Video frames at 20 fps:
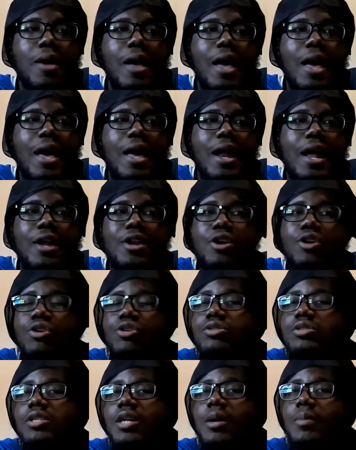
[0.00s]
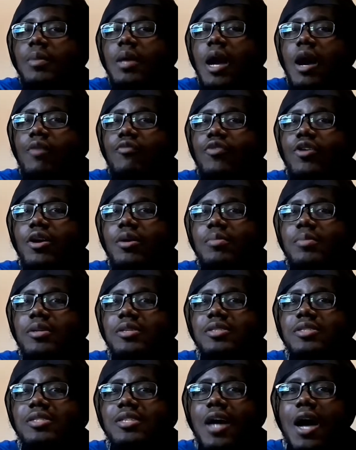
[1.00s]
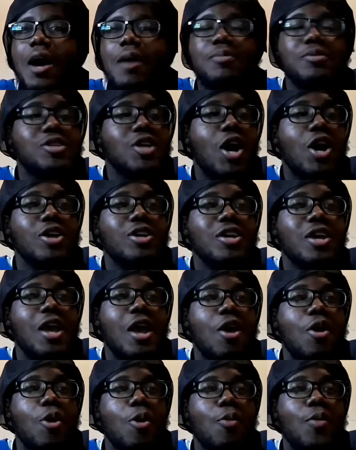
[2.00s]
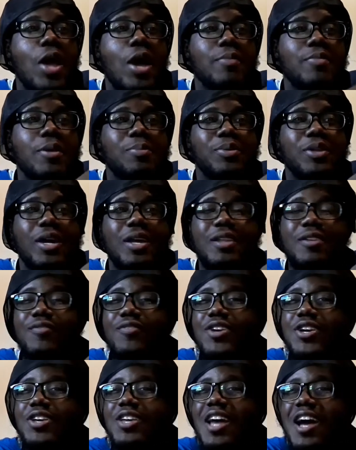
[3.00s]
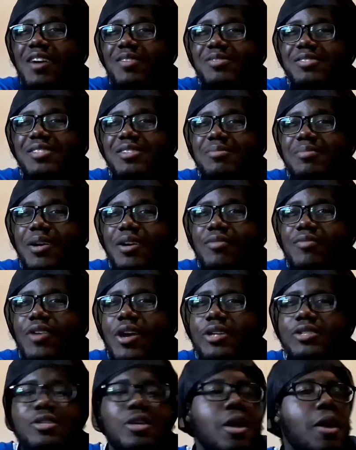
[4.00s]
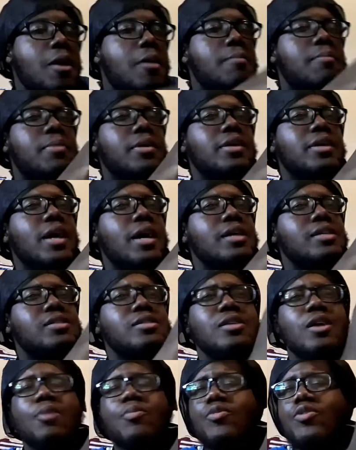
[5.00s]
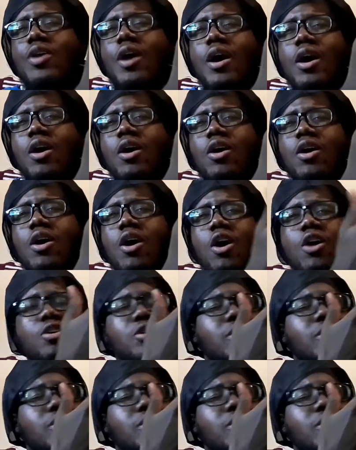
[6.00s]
And I know some of y'all want me to stop talking and hurry up and play the video. I want to see my reaction. But guys, some of y'all are